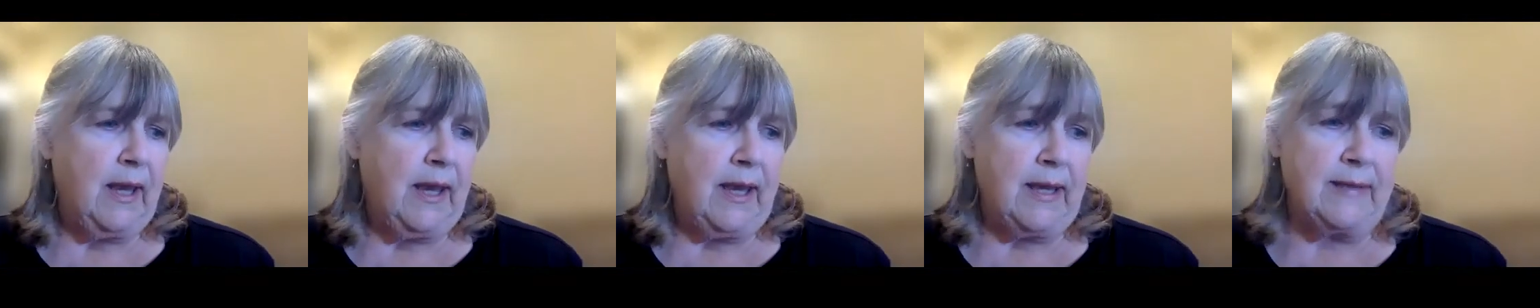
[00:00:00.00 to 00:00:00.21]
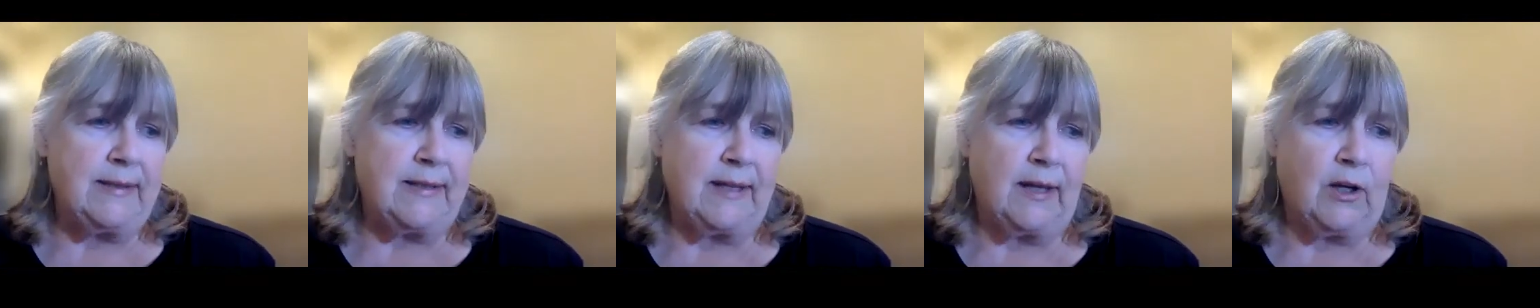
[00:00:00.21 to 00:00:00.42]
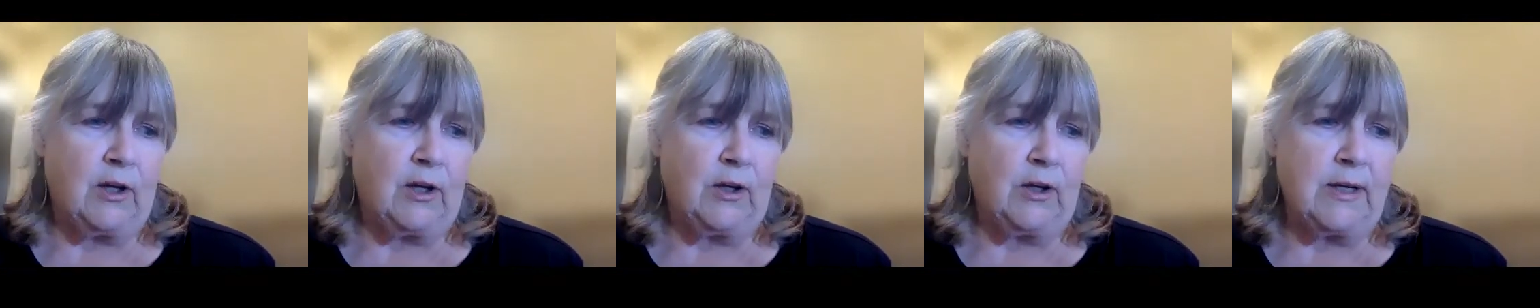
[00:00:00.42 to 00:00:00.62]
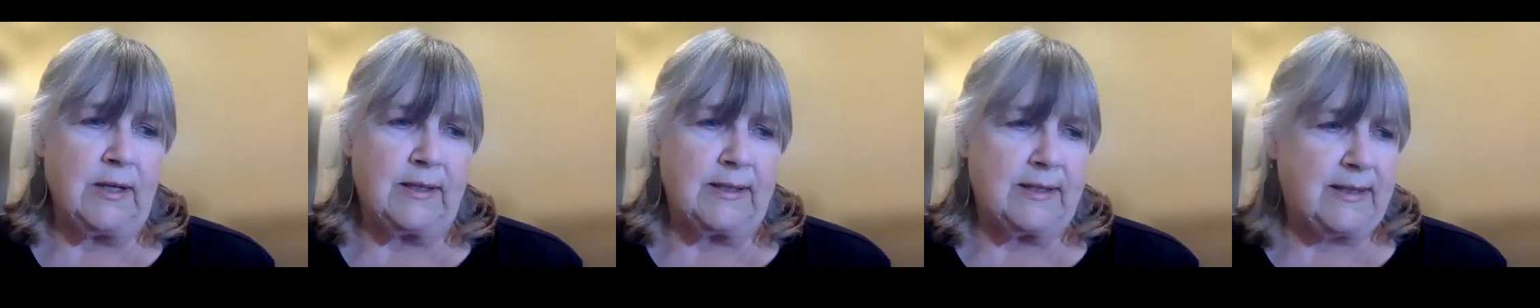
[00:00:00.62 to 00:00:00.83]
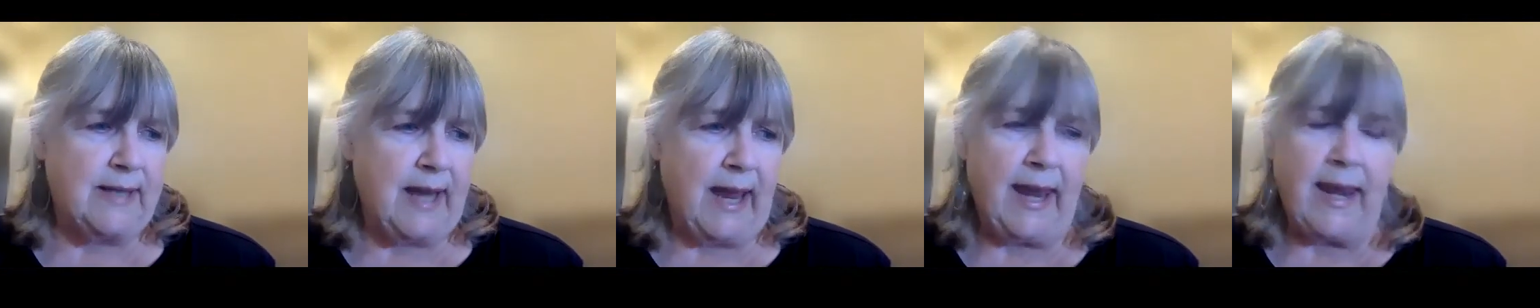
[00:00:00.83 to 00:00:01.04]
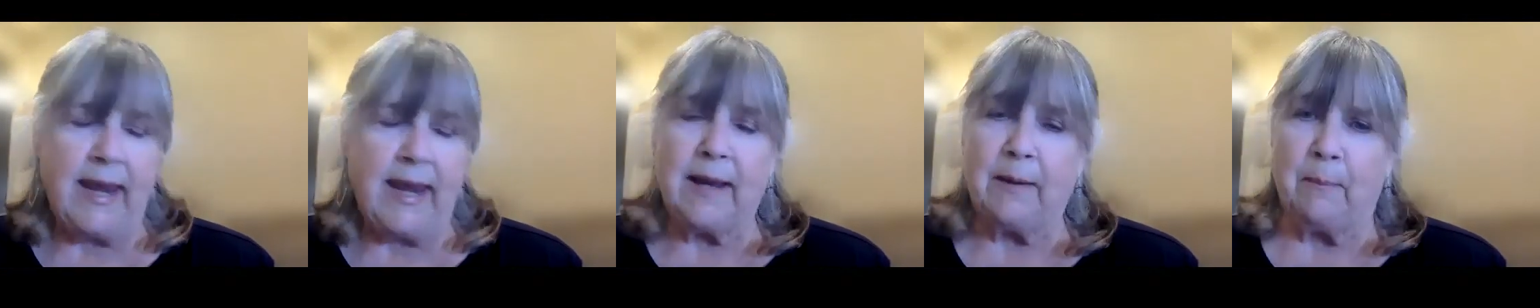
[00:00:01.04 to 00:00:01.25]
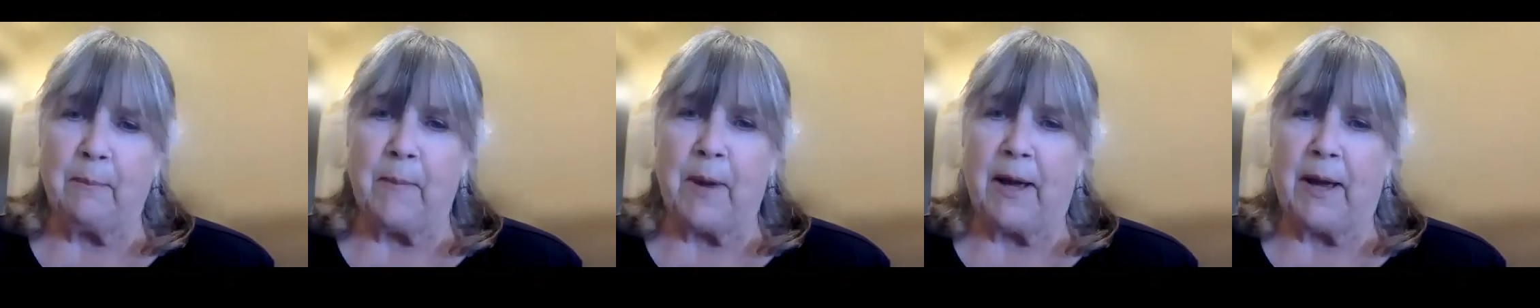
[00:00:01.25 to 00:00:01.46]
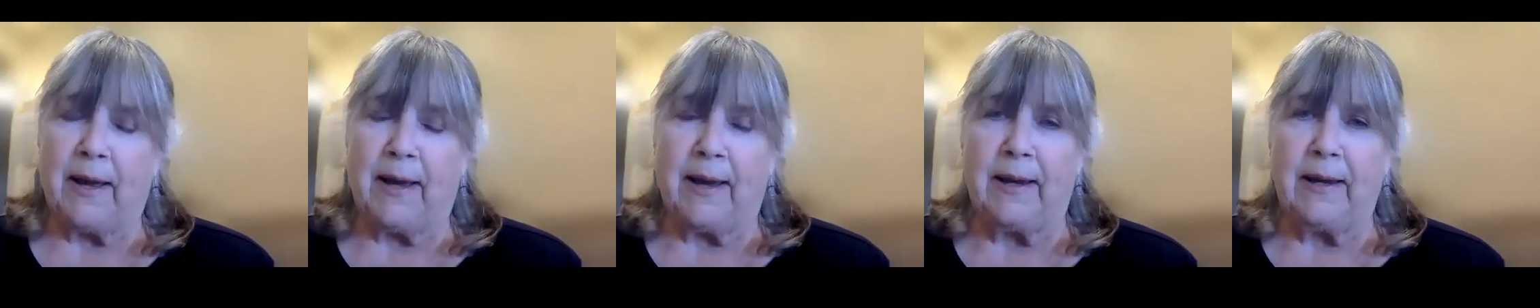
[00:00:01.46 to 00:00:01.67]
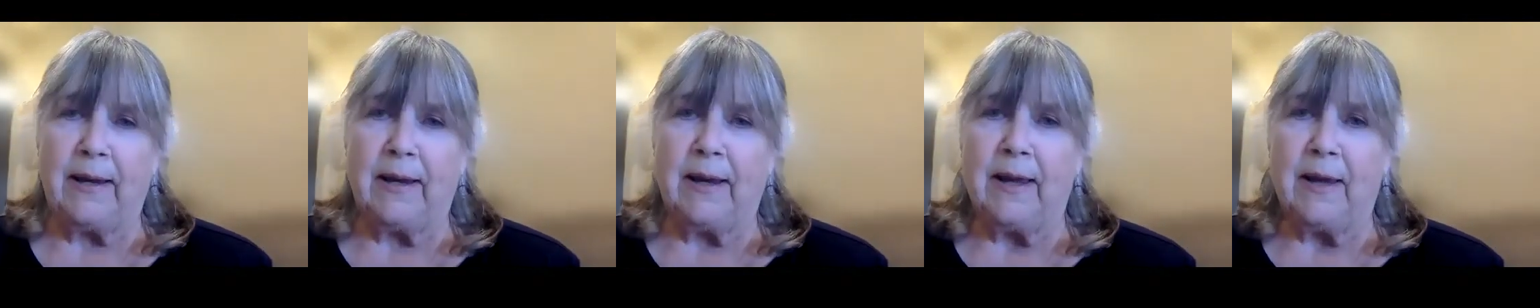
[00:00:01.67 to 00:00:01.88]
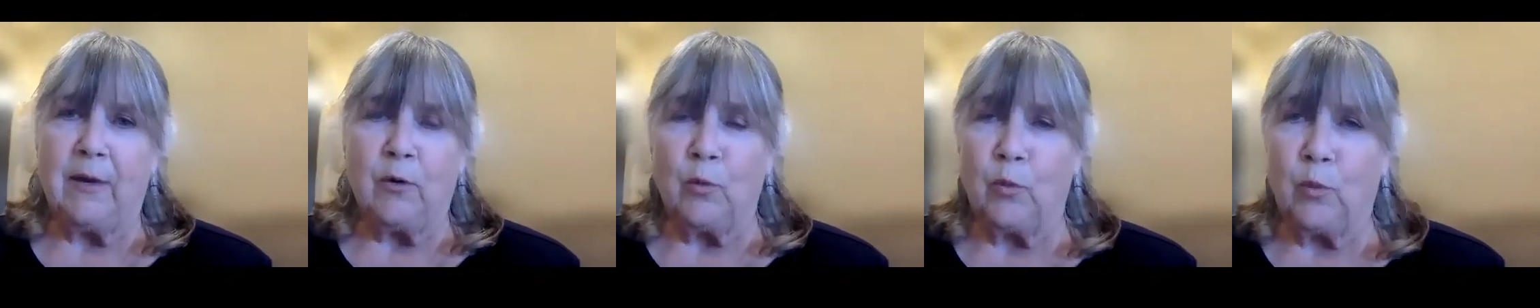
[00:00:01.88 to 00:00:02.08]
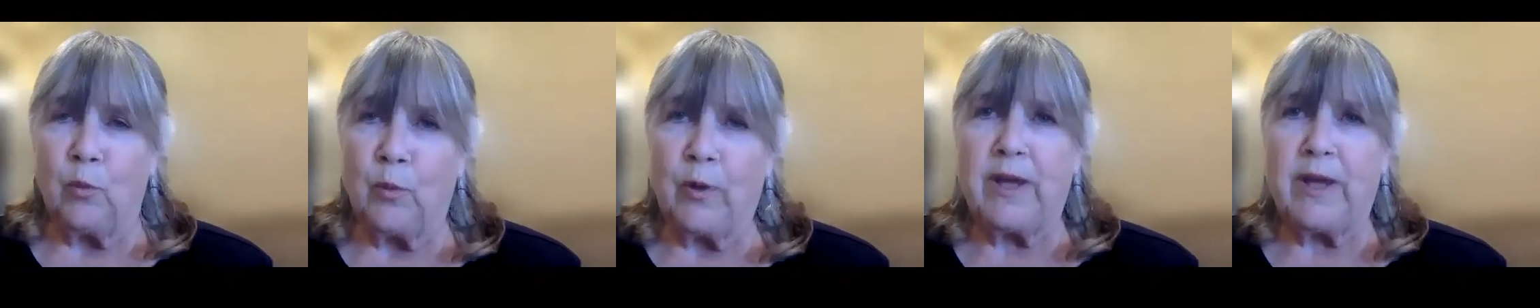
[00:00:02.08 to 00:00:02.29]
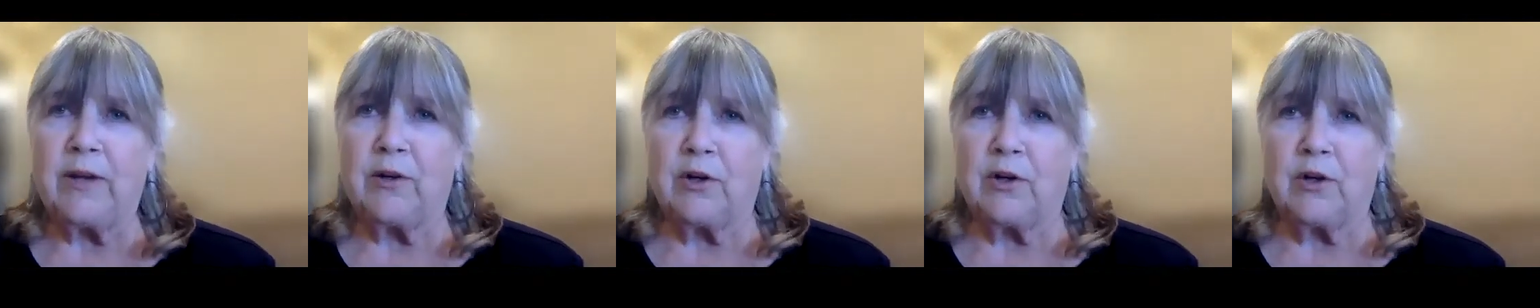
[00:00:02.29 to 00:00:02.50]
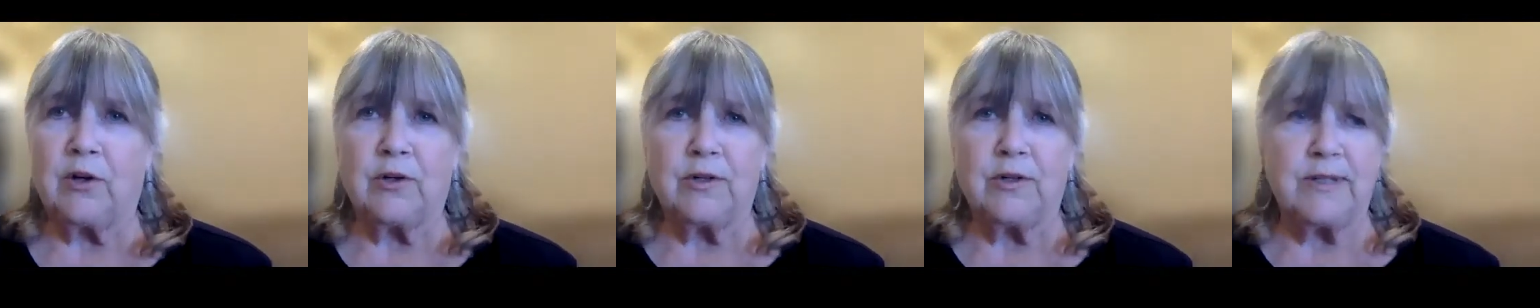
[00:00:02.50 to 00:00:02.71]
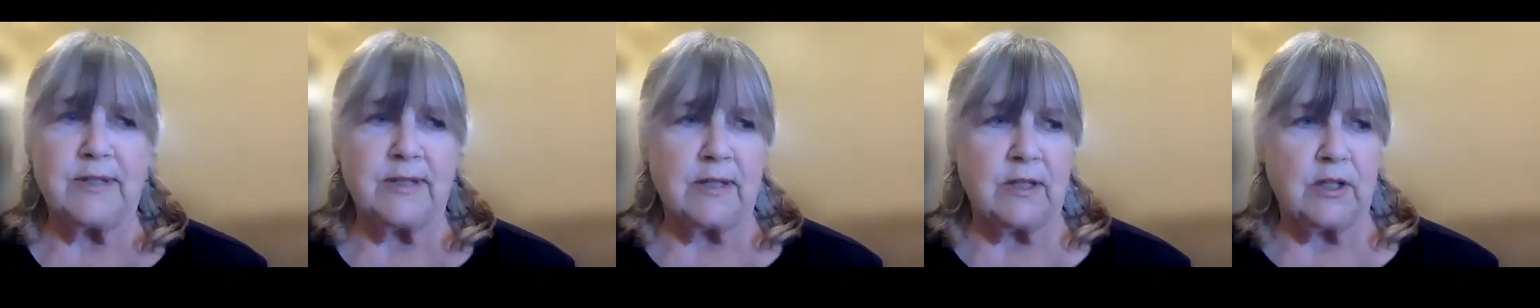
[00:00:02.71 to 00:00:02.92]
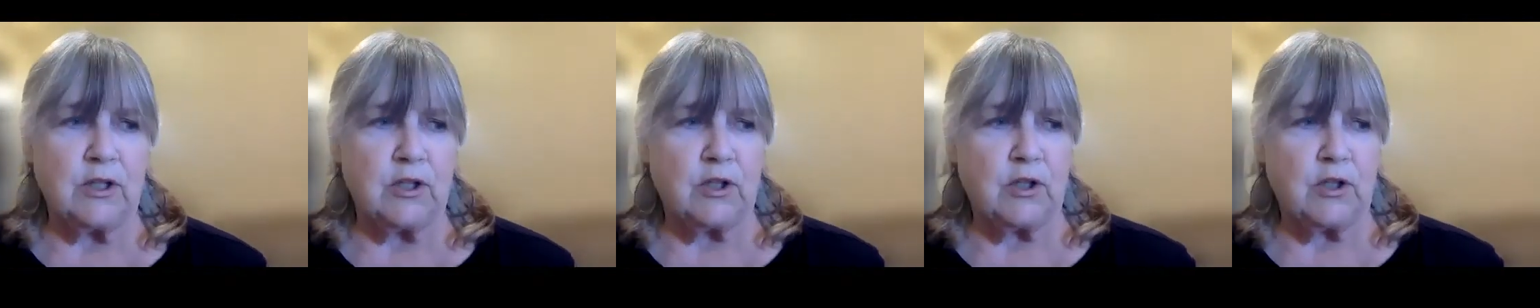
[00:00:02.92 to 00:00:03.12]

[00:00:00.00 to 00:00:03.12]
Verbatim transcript: Is it going to take my readers